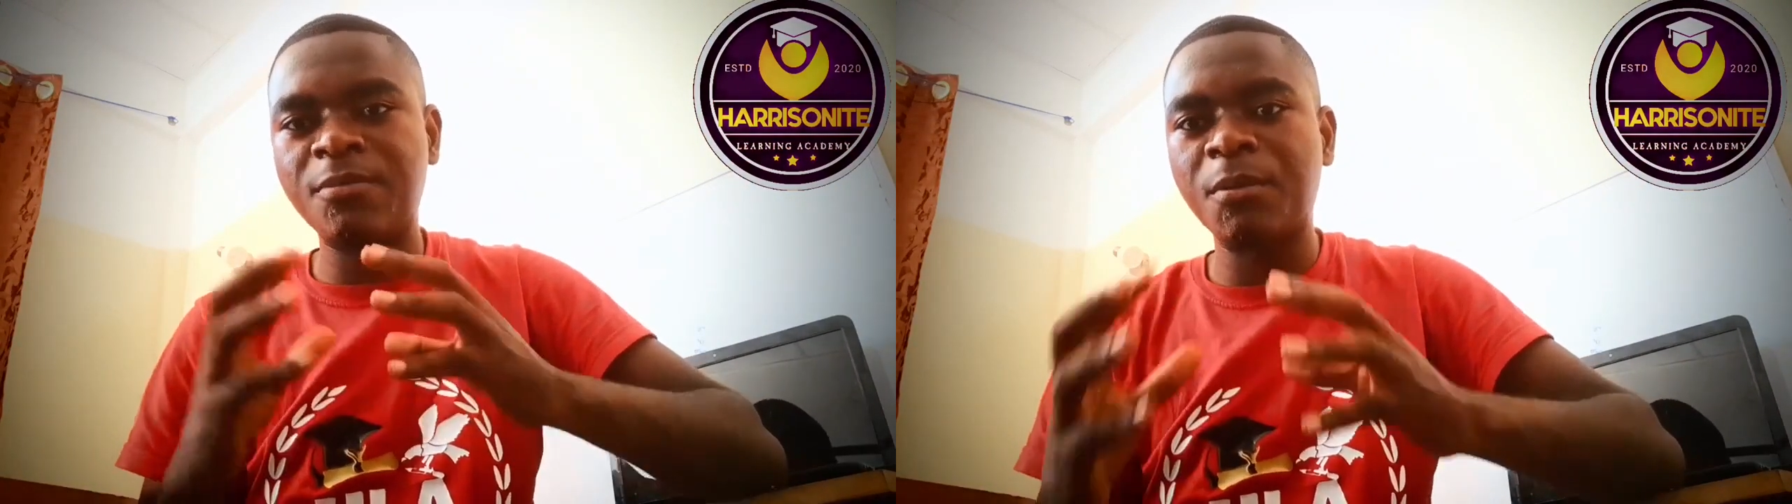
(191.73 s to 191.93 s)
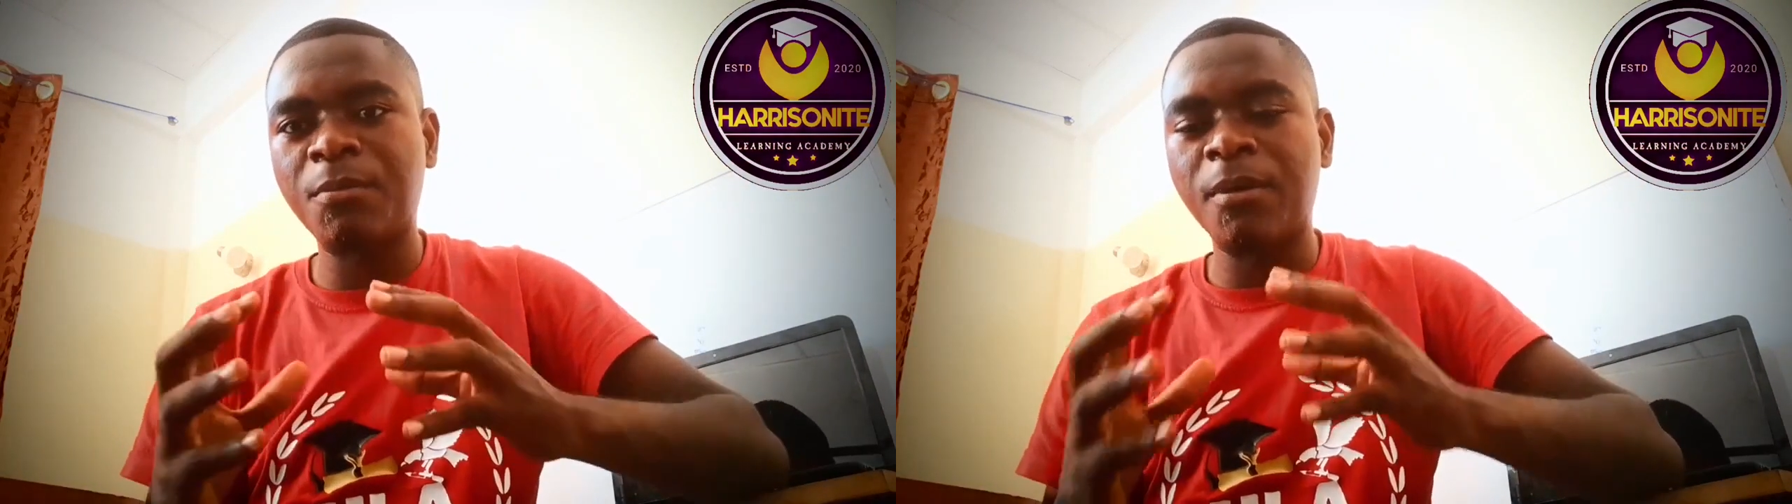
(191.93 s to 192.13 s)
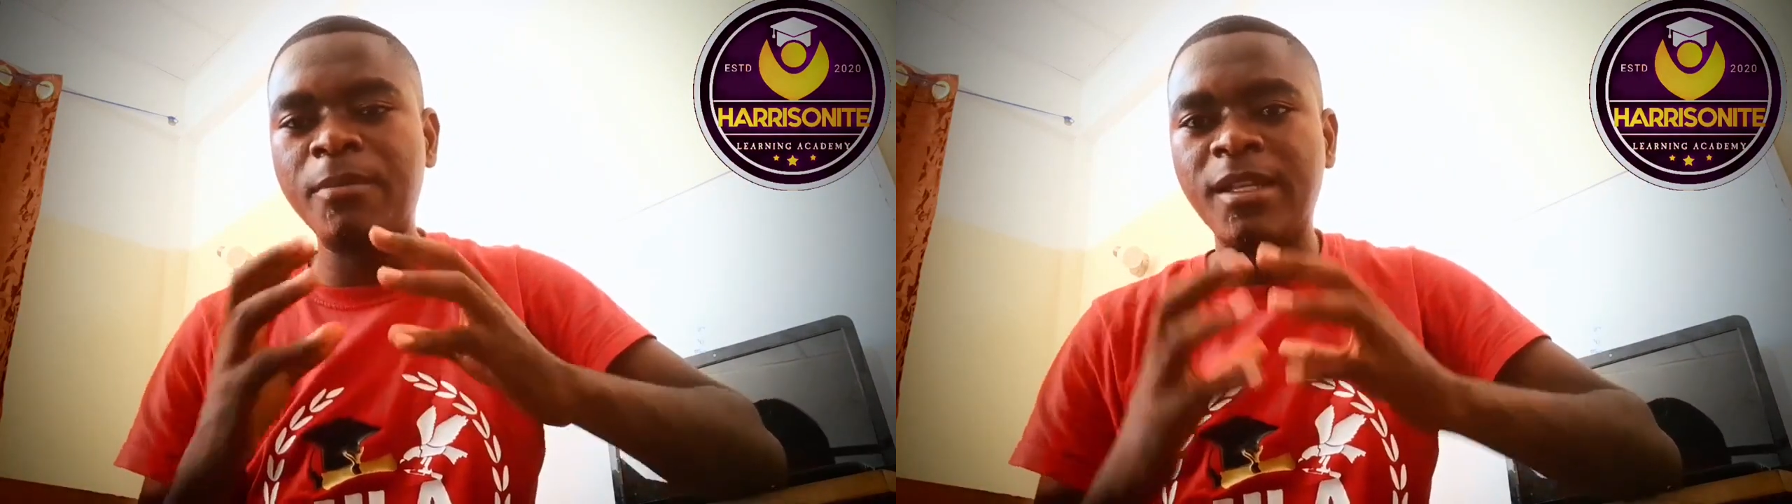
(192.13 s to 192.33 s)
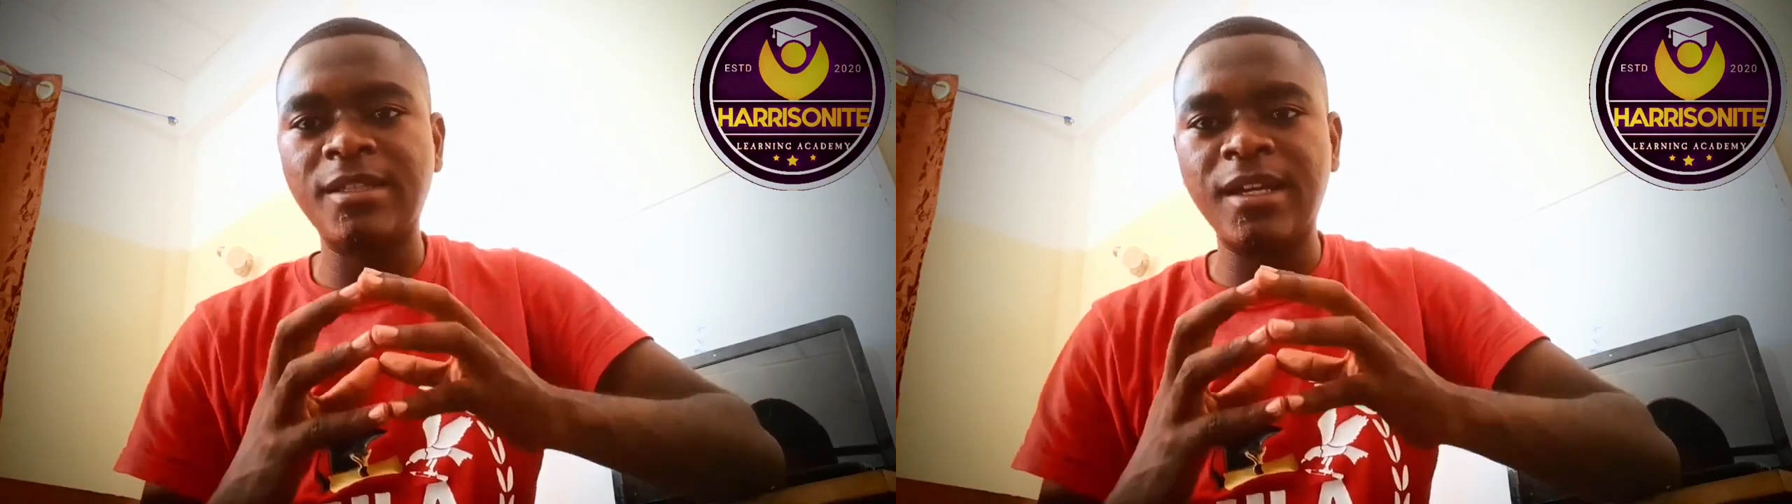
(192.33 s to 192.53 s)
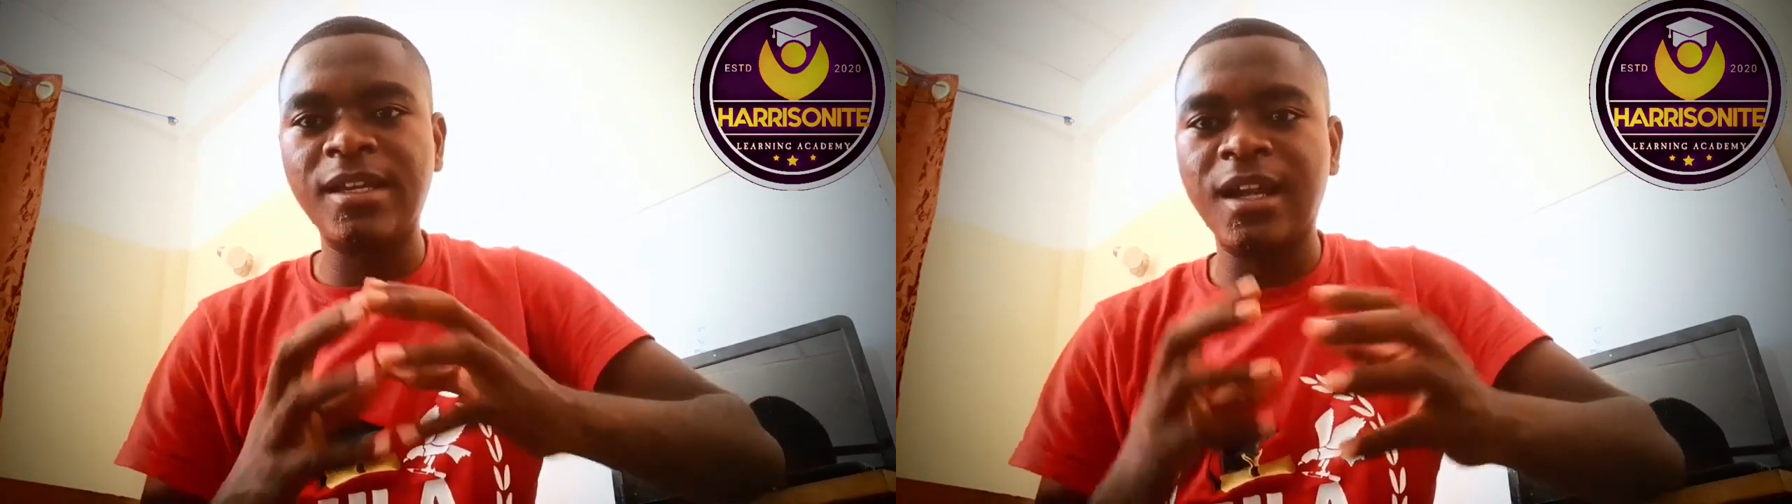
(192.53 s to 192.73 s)
people I'm
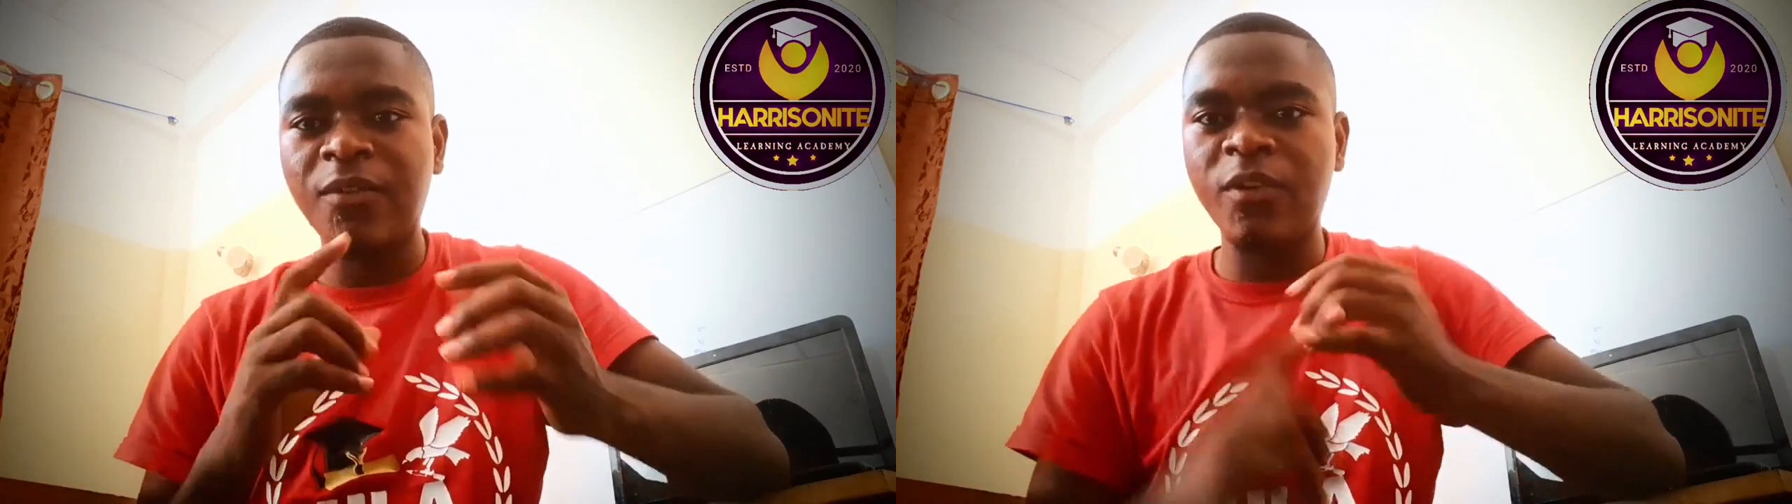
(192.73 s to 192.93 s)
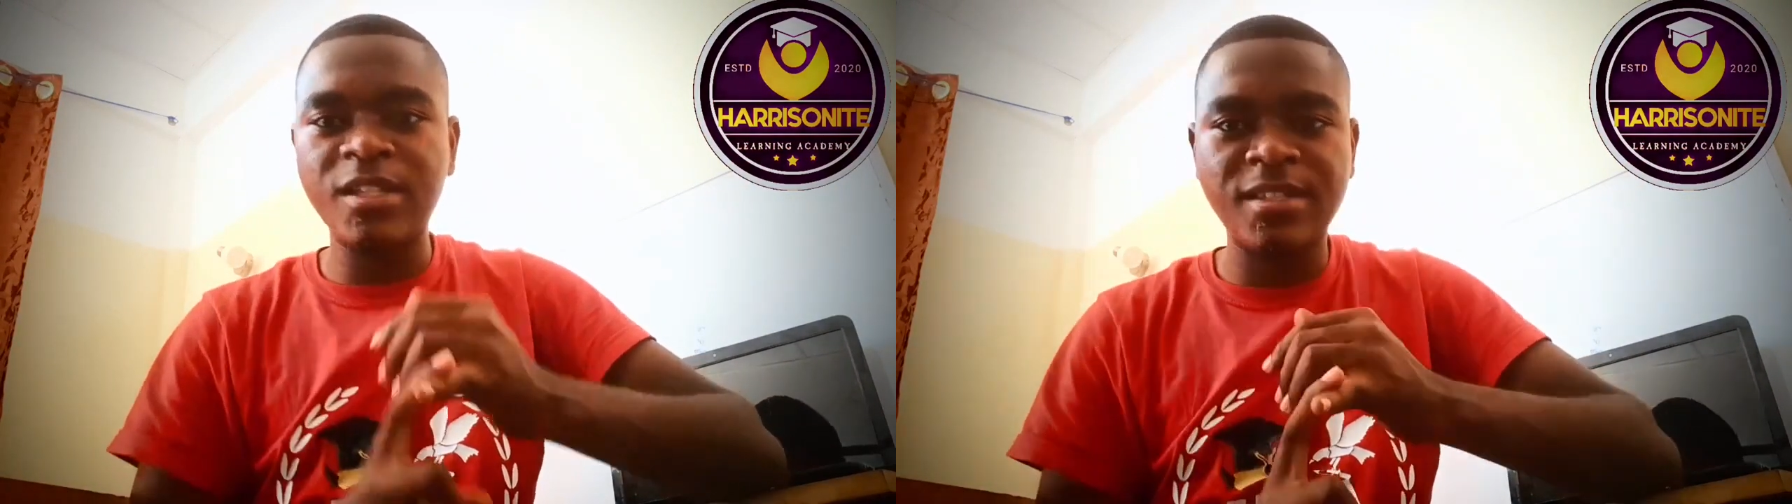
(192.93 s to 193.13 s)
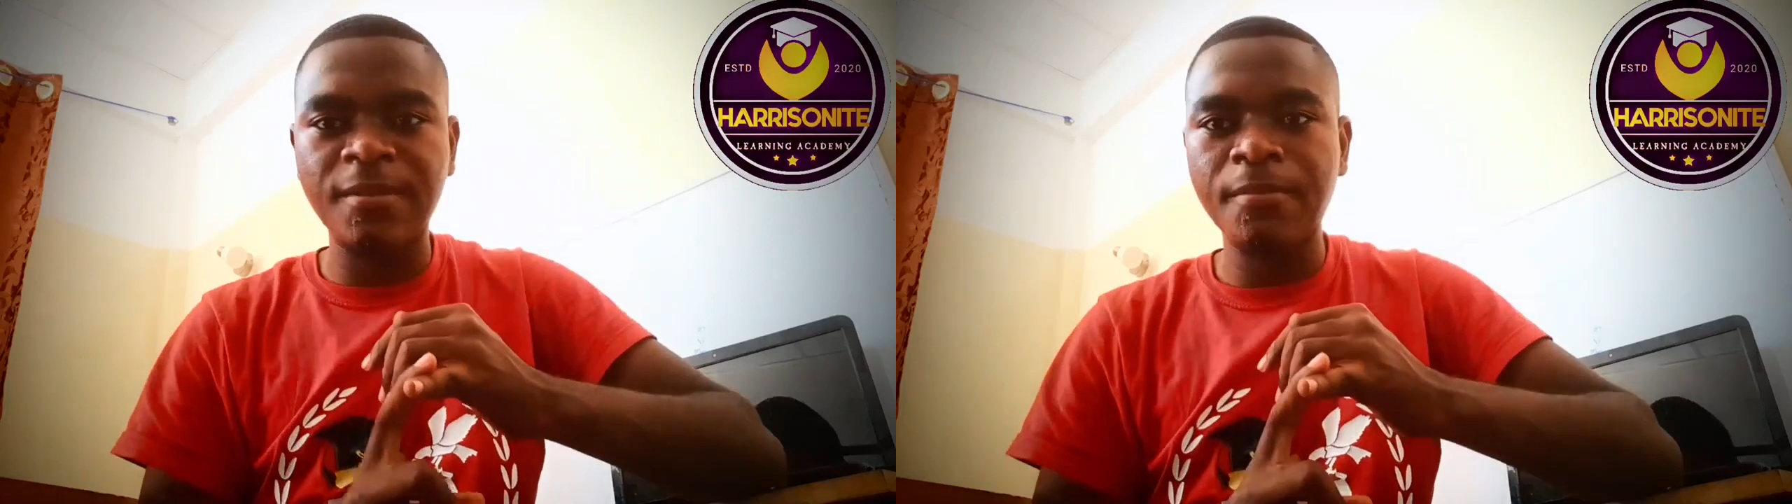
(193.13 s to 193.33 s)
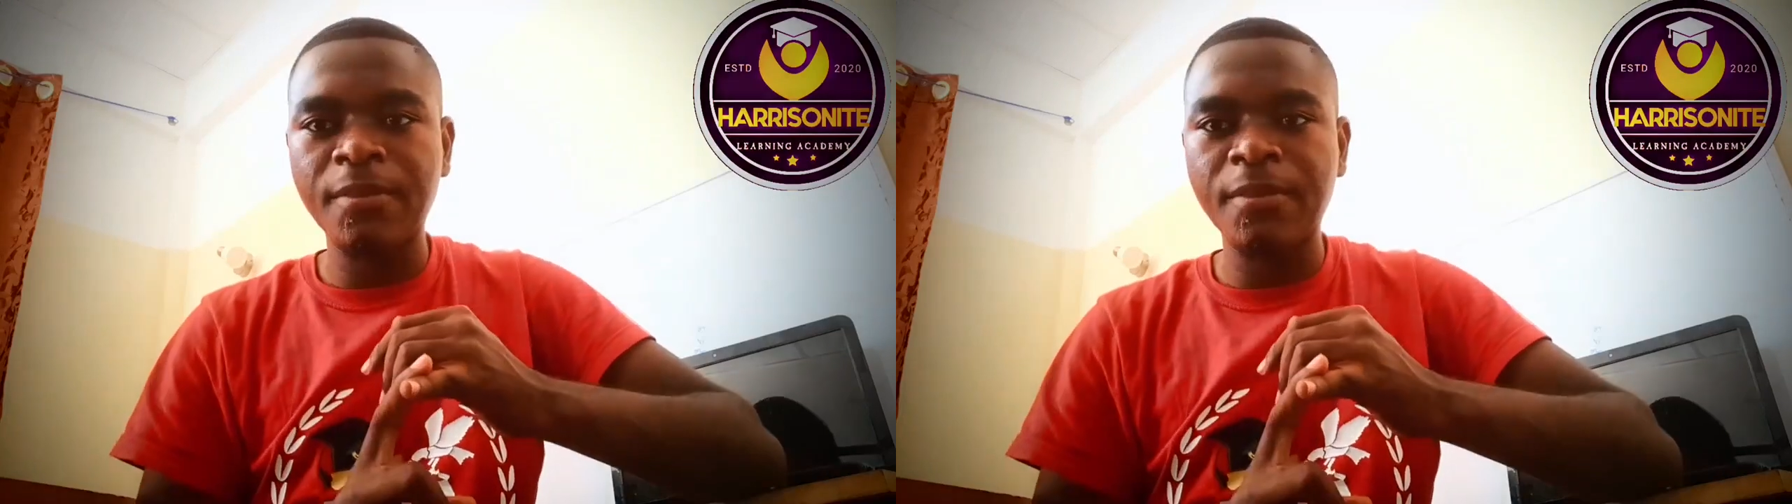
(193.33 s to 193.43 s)
mentoring are facing.